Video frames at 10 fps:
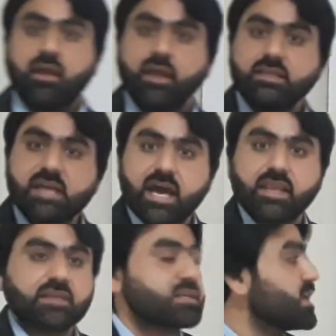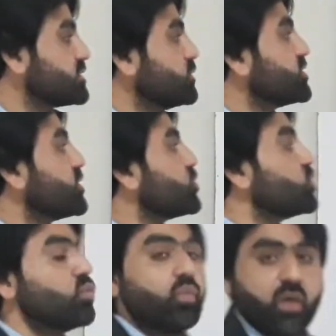indirect transmission
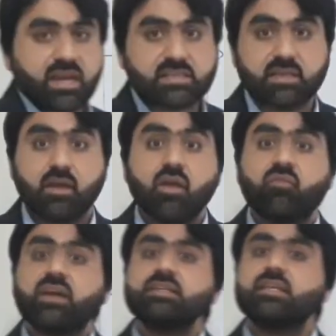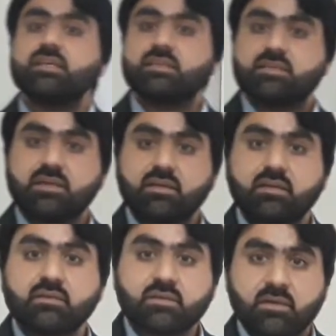through vector. Vector is a
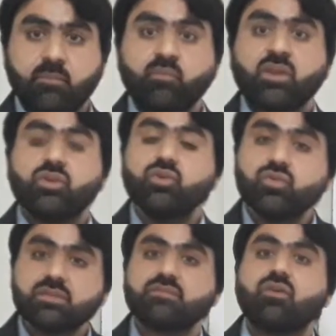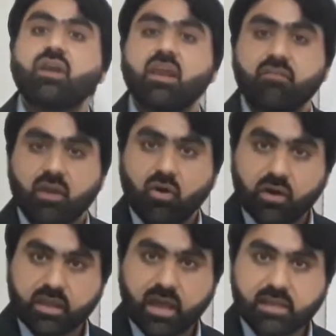general term used for living
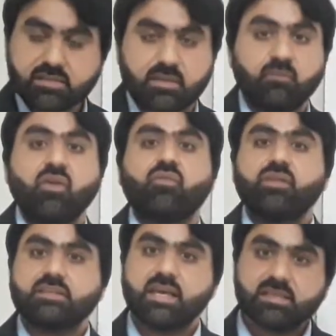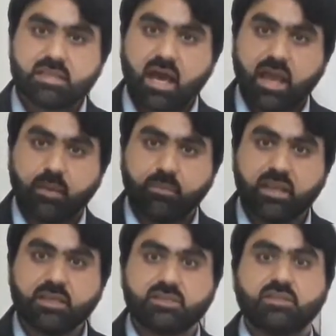organism which has the
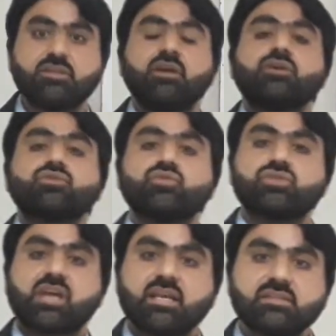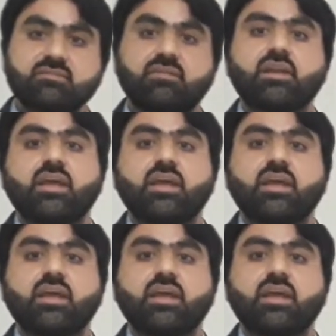ability to transfer